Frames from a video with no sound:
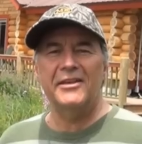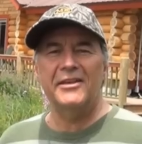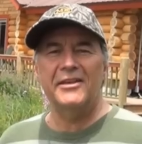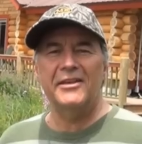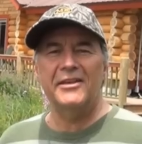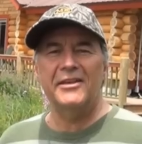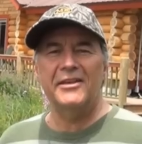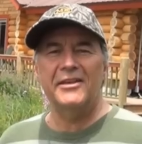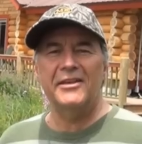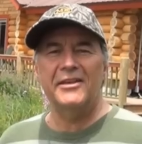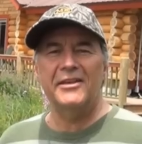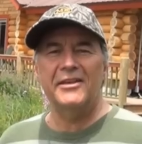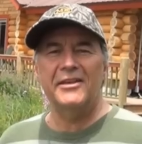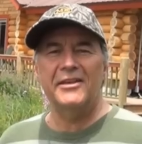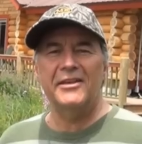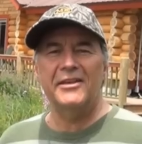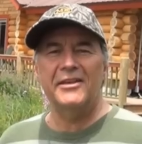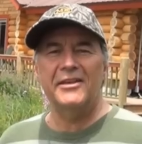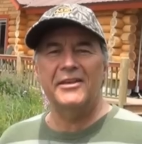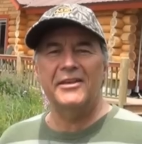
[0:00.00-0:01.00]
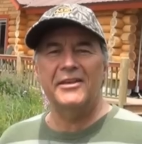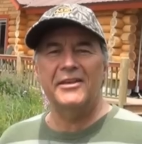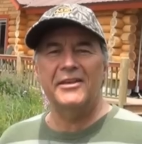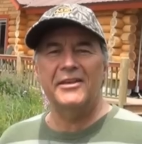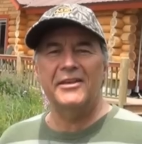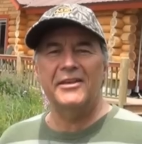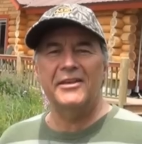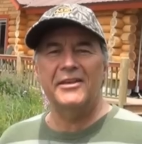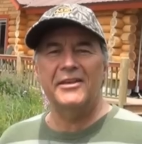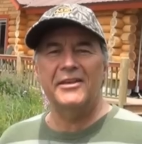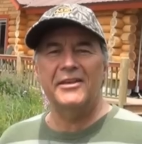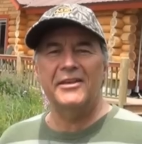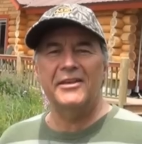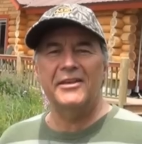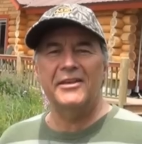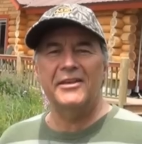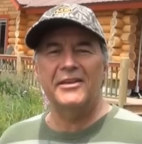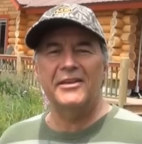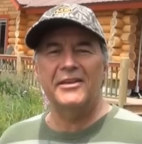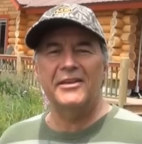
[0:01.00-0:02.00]

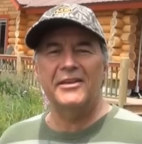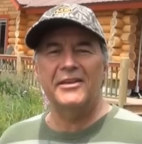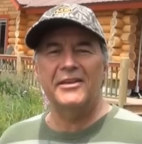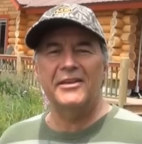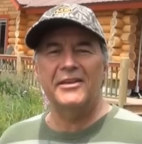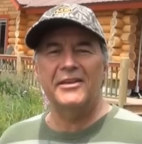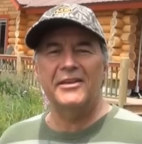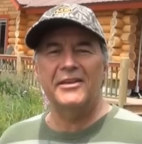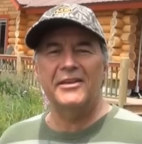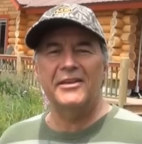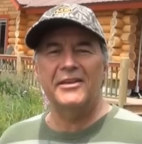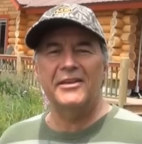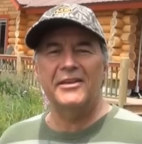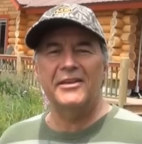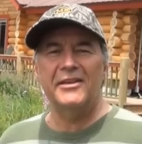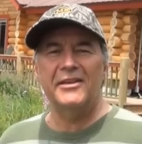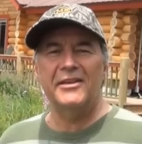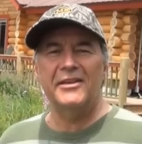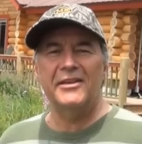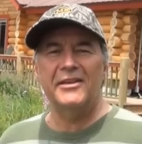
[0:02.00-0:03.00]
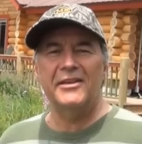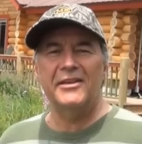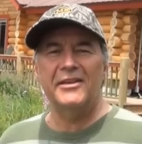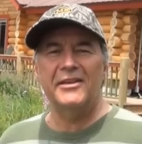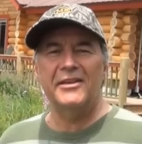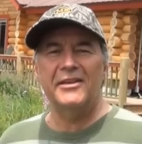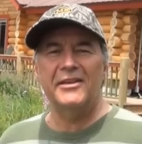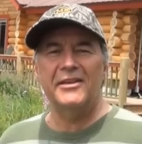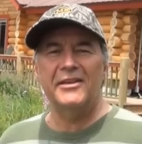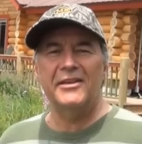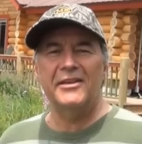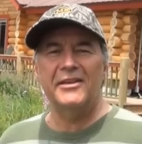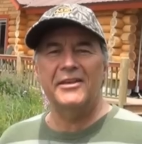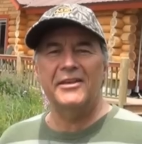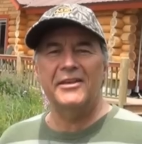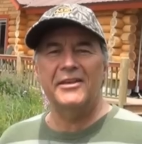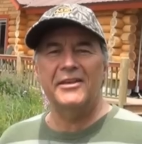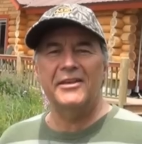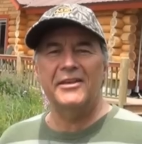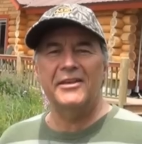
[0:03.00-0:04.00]

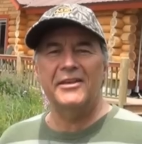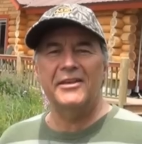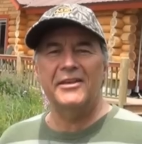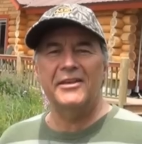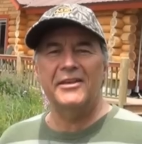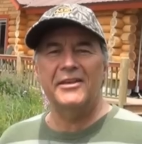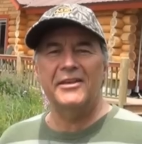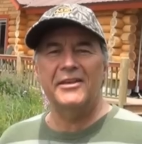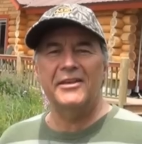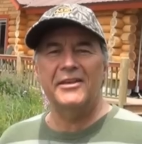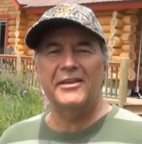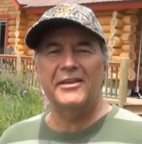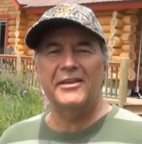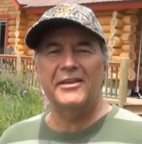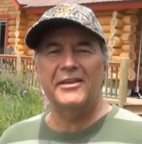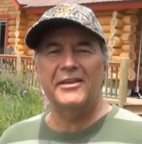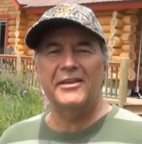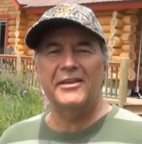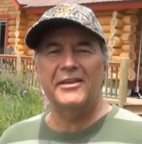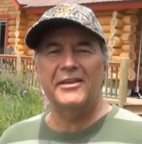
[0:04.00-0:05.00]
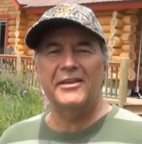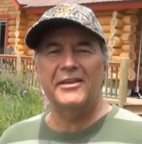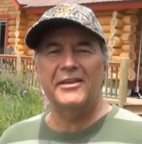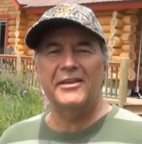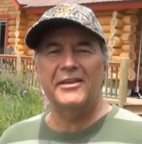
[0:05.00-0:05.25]
(no lip movement)